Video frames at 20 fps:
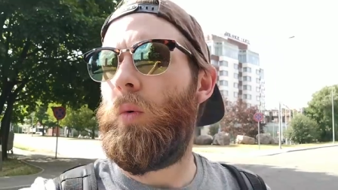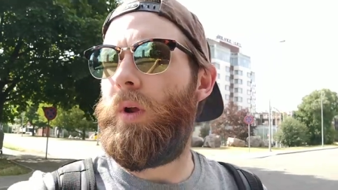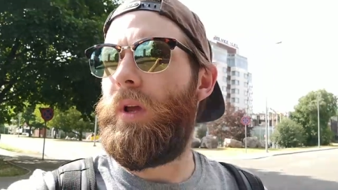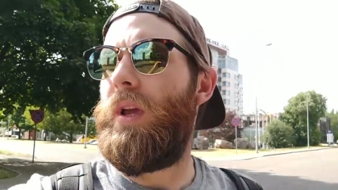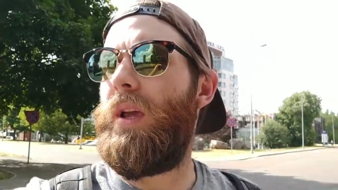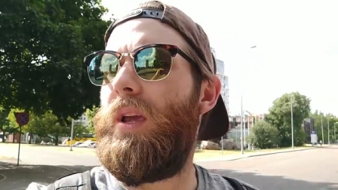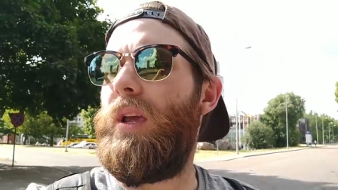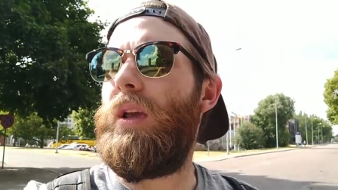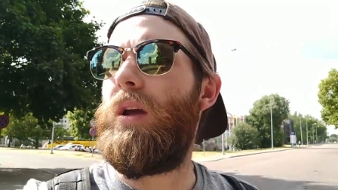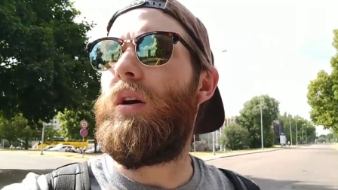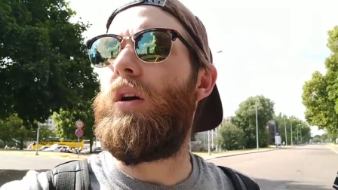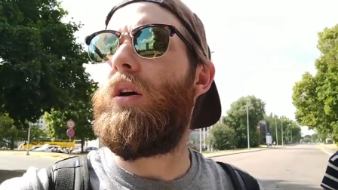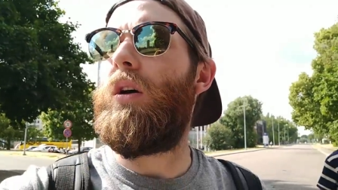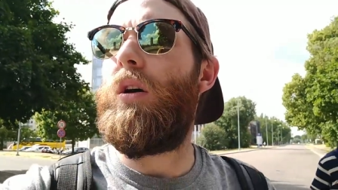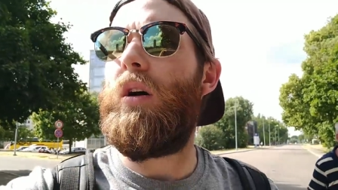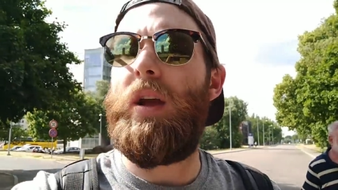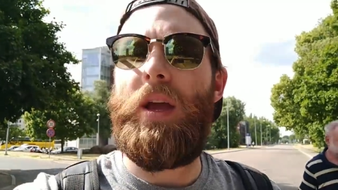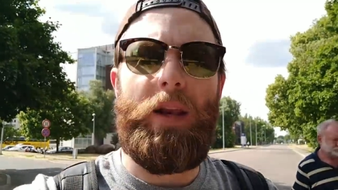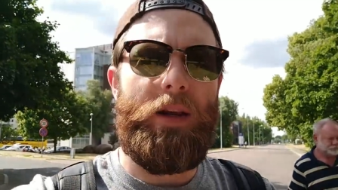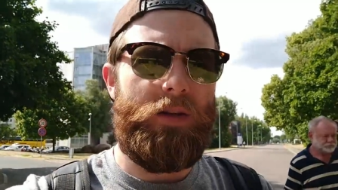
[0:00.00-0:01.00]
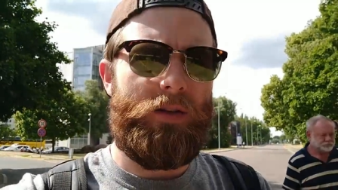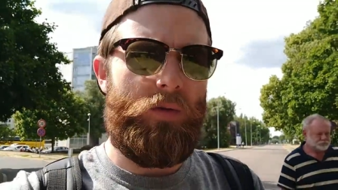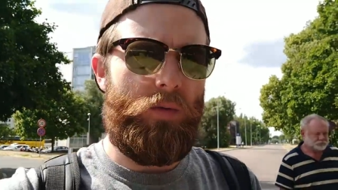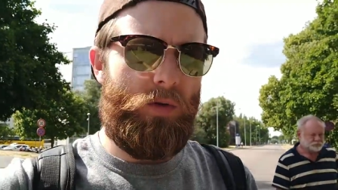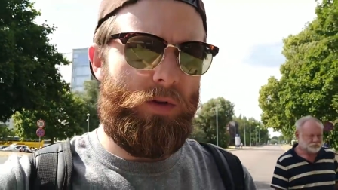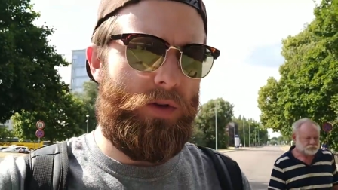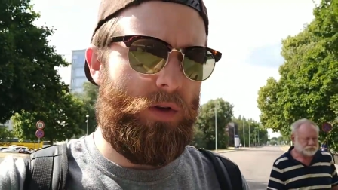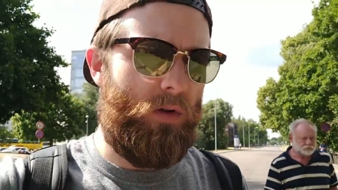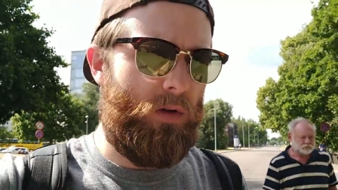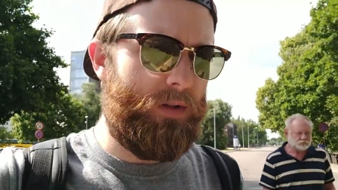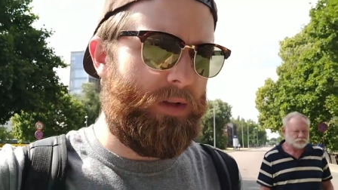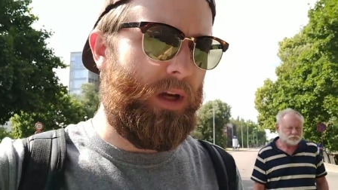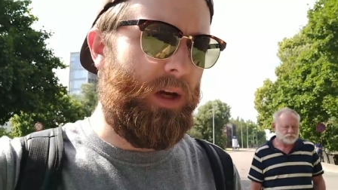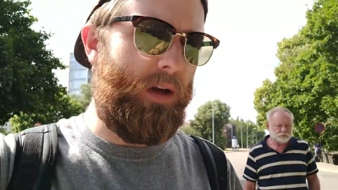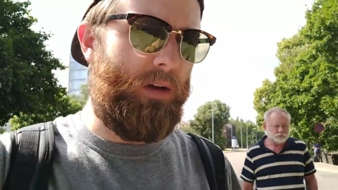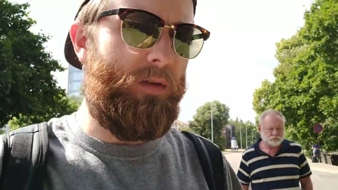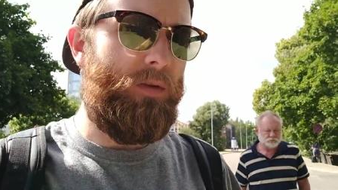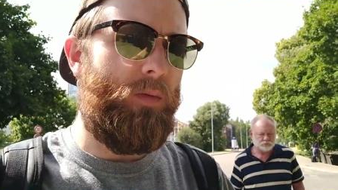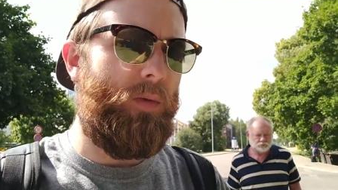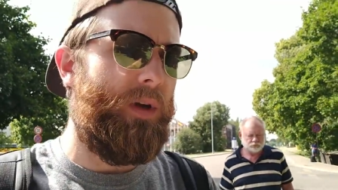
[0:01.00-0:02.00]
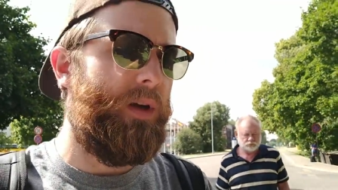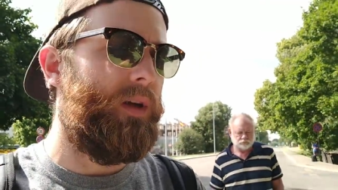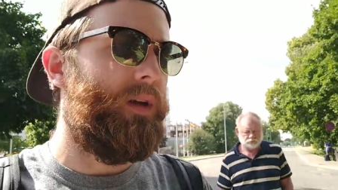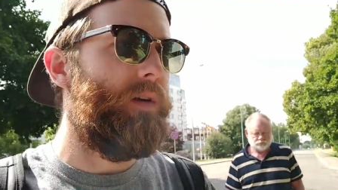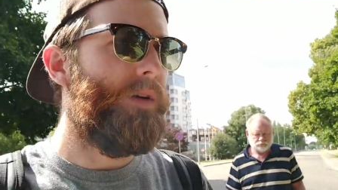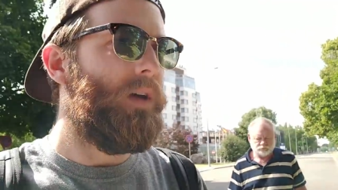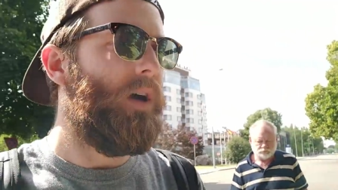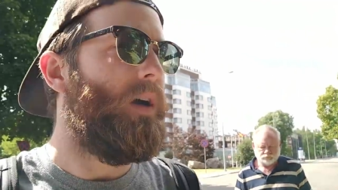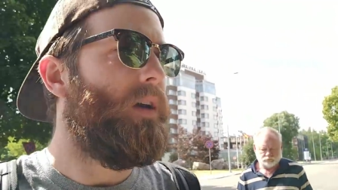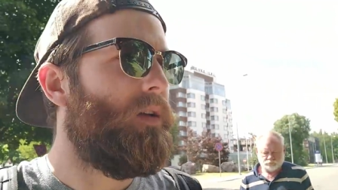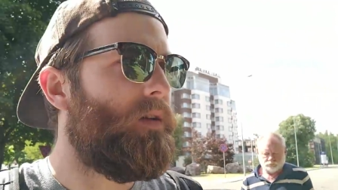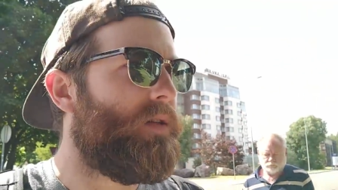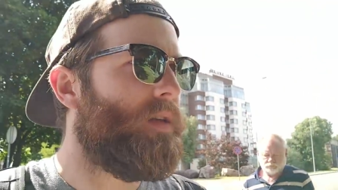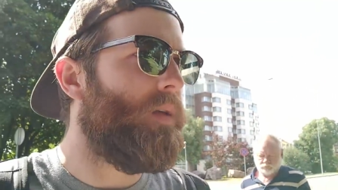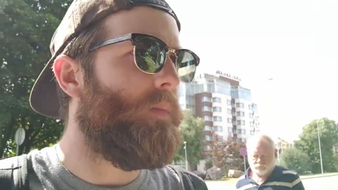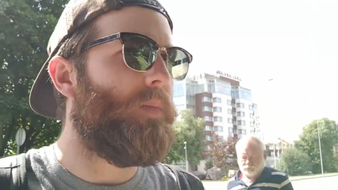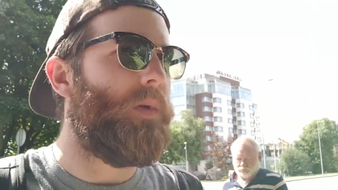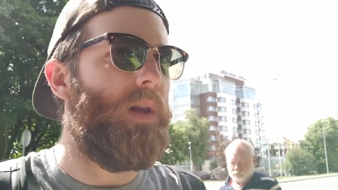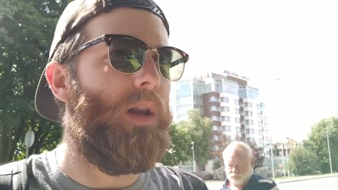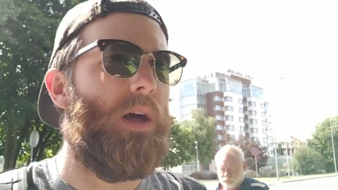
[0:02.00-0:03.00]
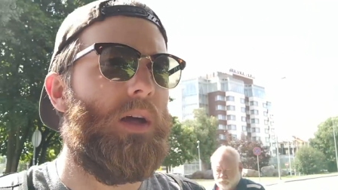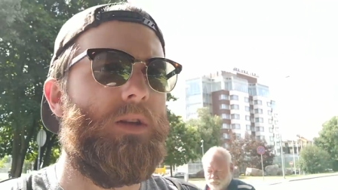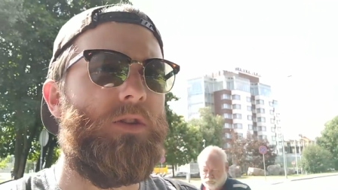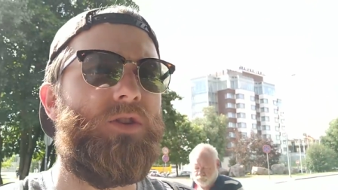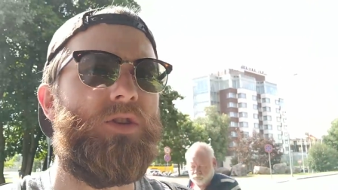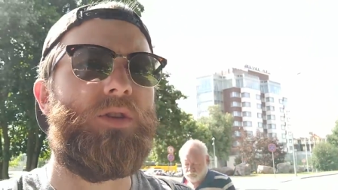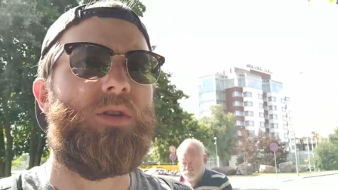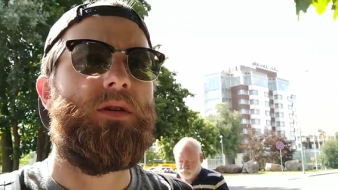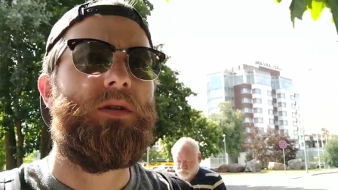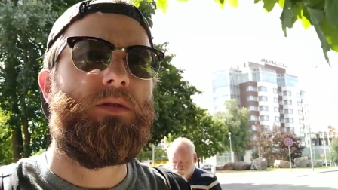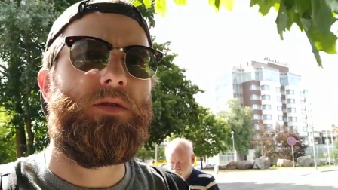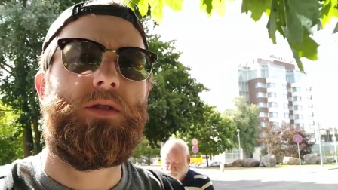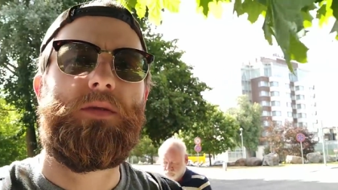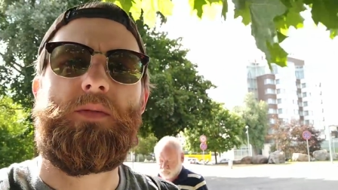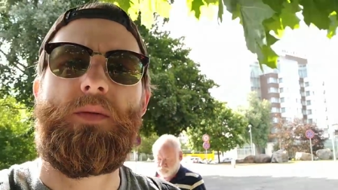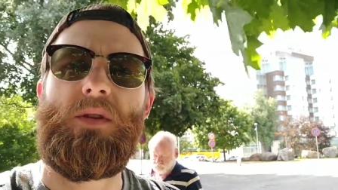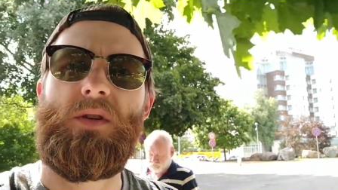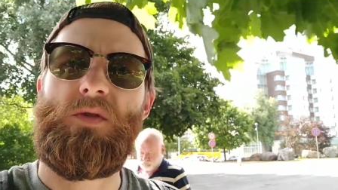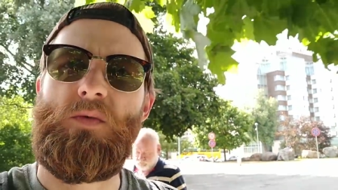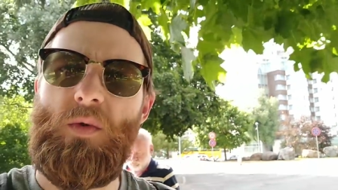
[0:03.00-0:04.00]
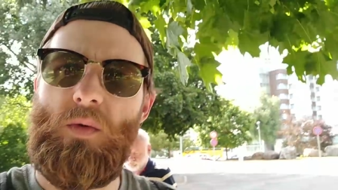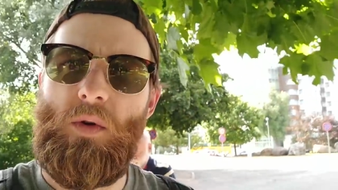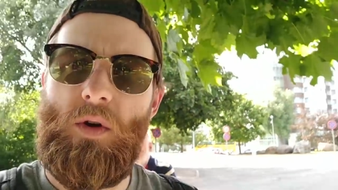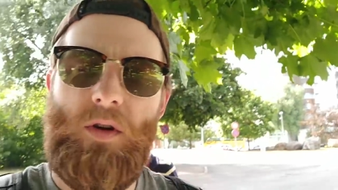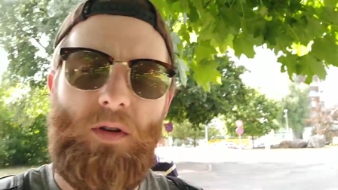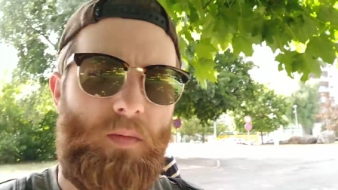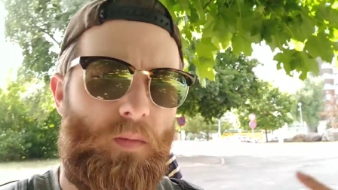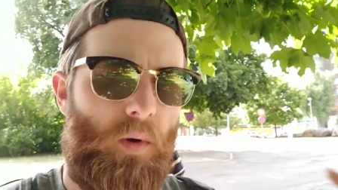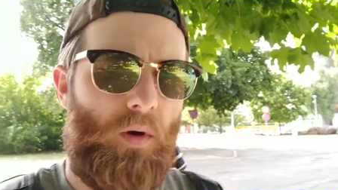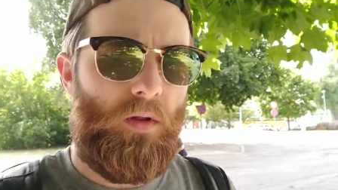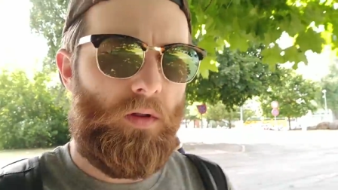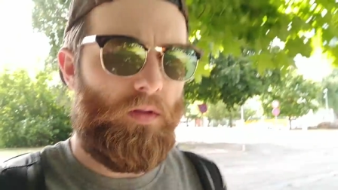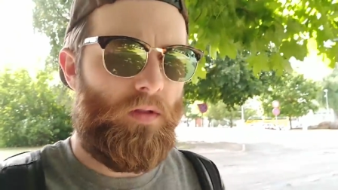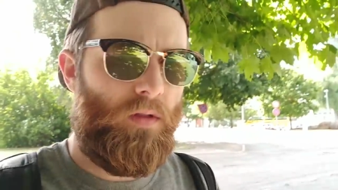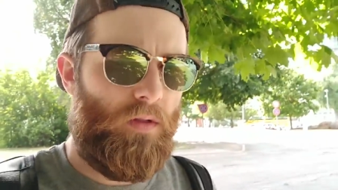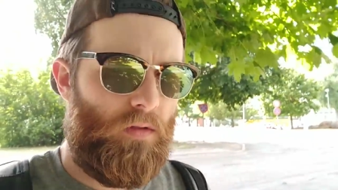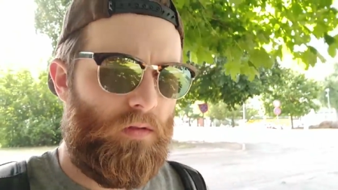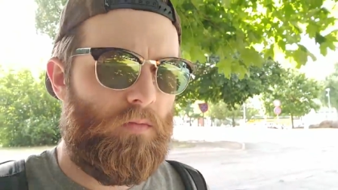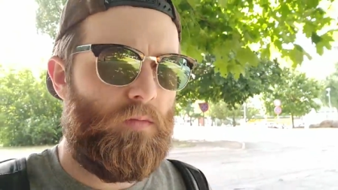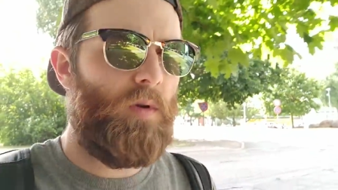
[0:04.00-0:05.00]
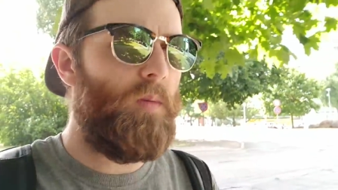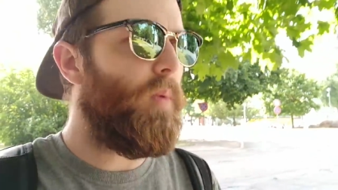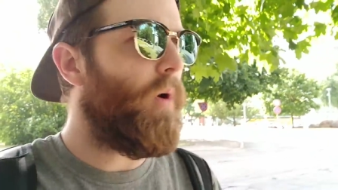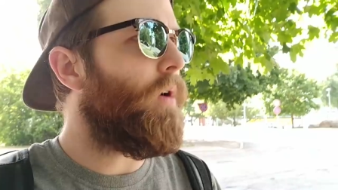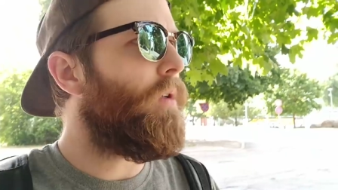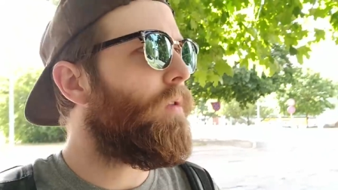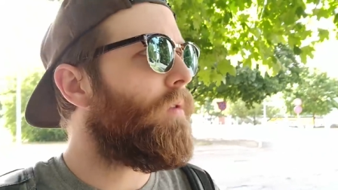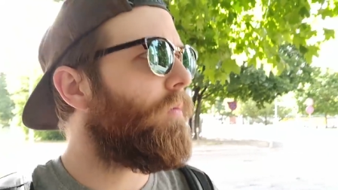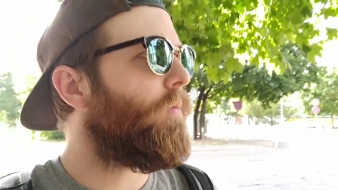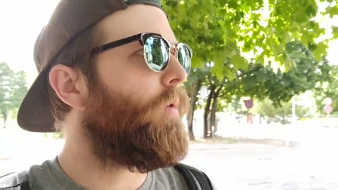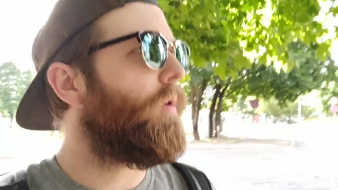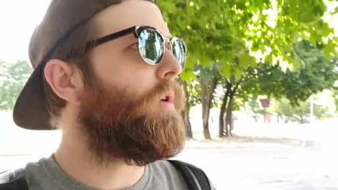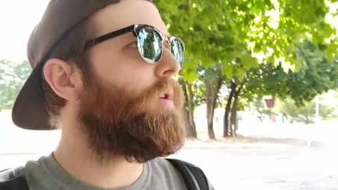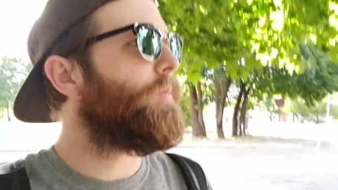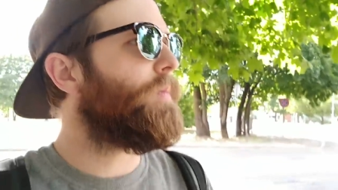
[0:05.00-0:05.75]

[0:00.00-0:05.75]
we are heading towards Old Town. We kind of skipped lunch just because we weren't both we both weren't